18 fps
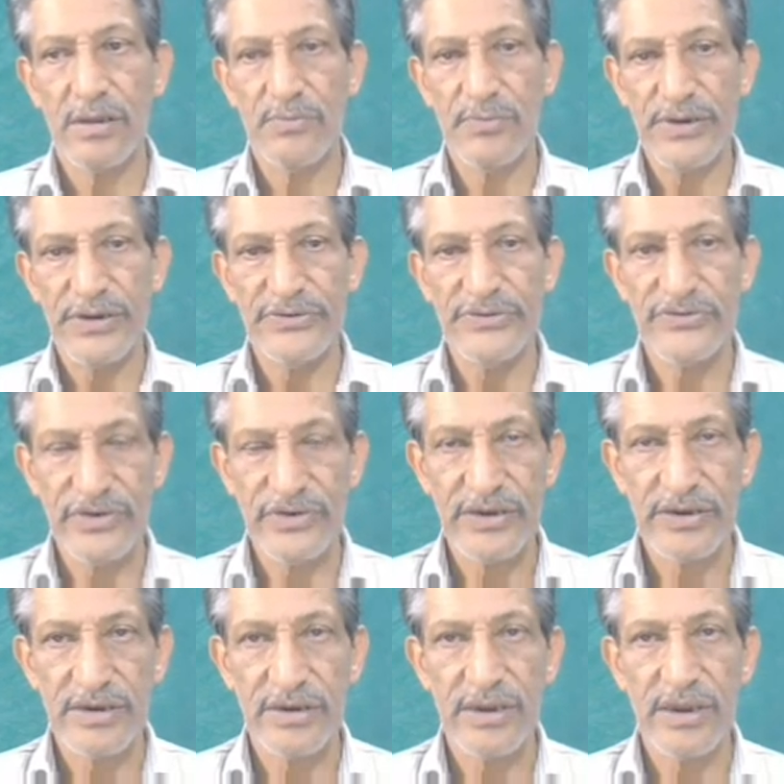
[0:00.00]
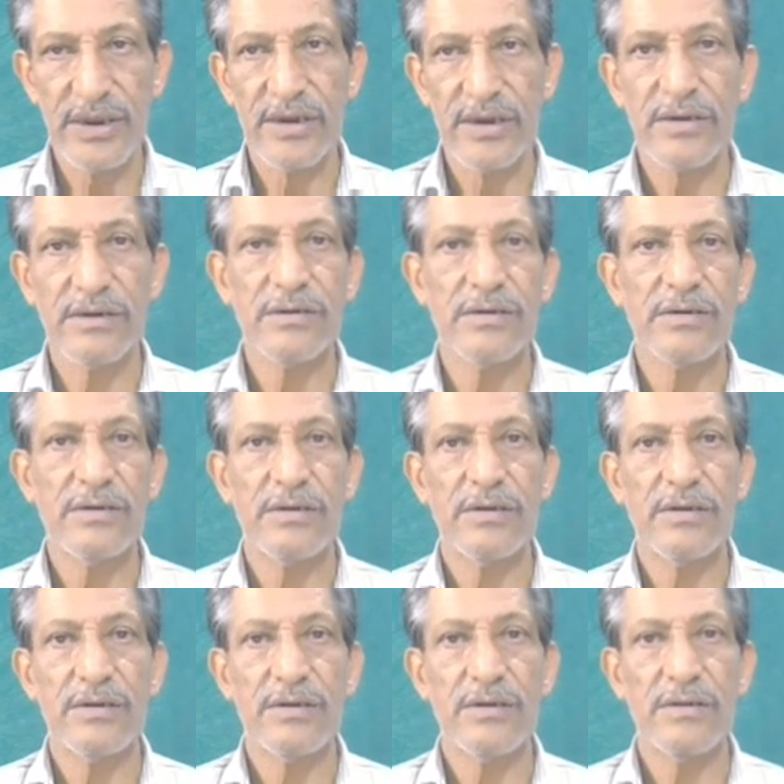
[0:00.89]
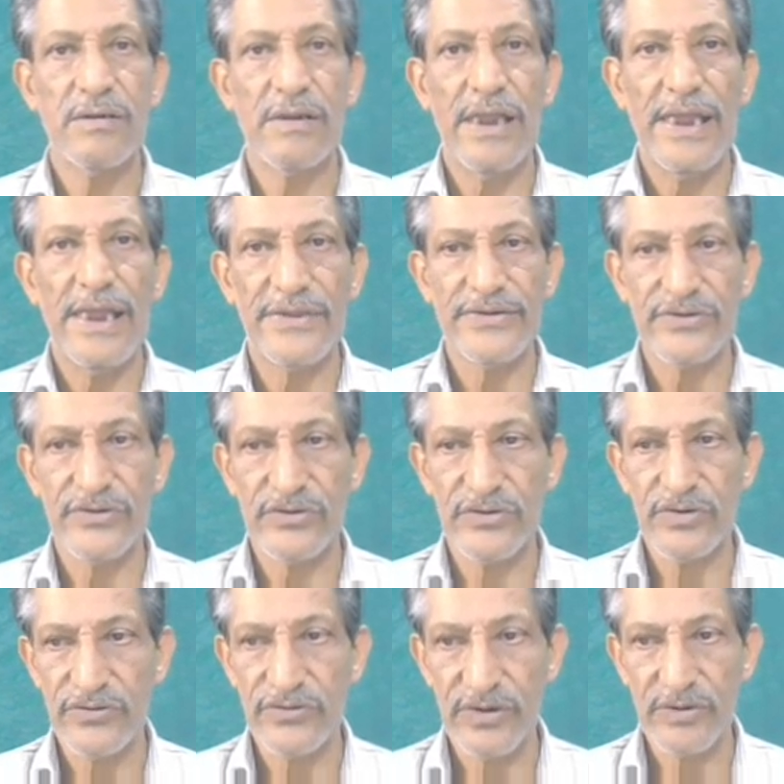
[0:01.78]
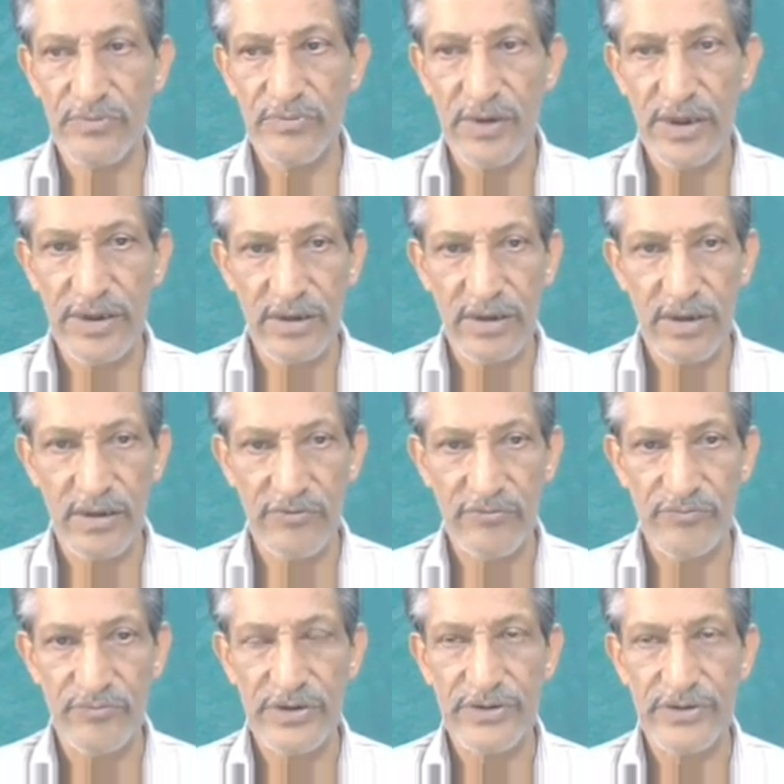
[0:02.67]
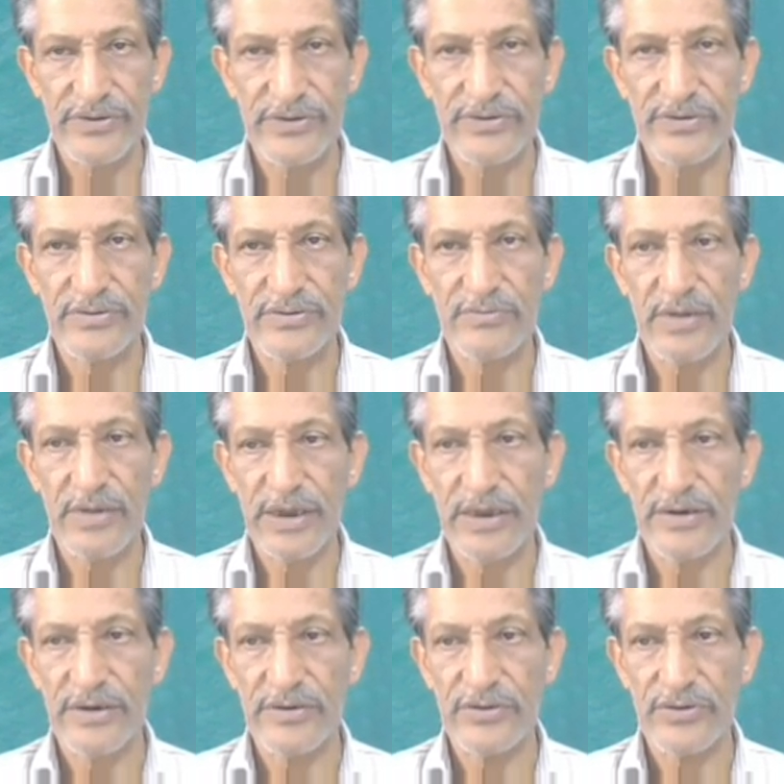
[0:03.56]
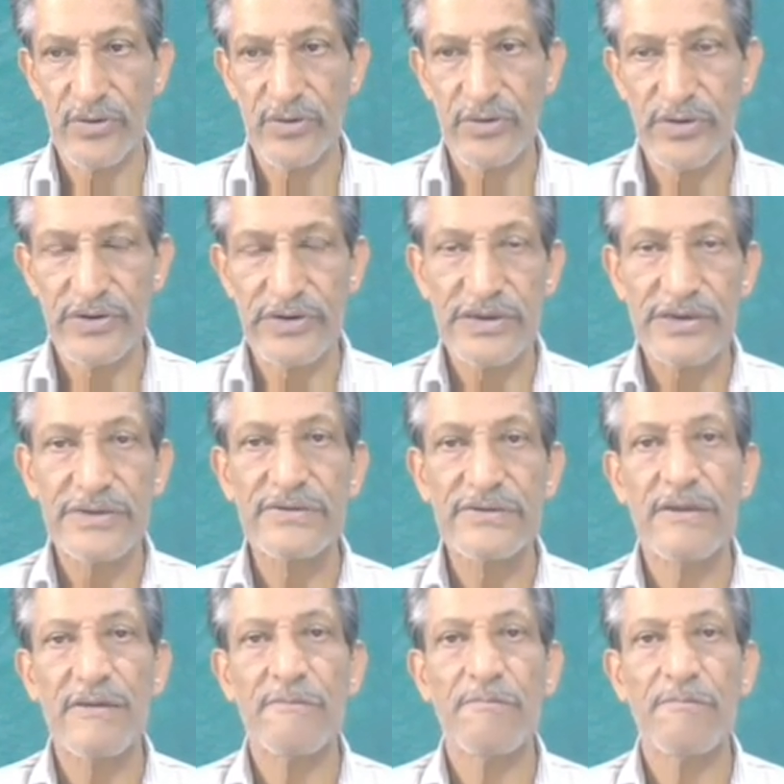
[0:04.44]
please take care as suggested by our government, by our authorities,